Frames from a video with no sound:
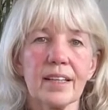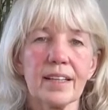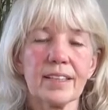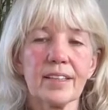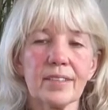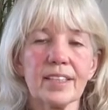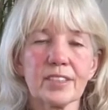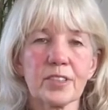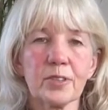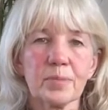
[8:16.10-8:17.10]
And now let's
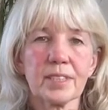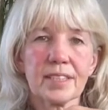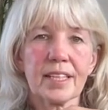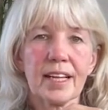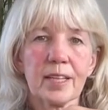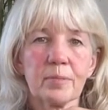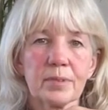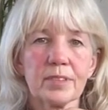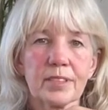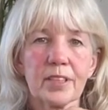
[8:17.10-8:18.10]
come to tap.
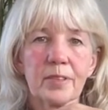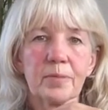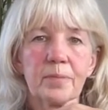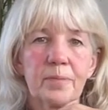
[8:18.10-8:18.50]
So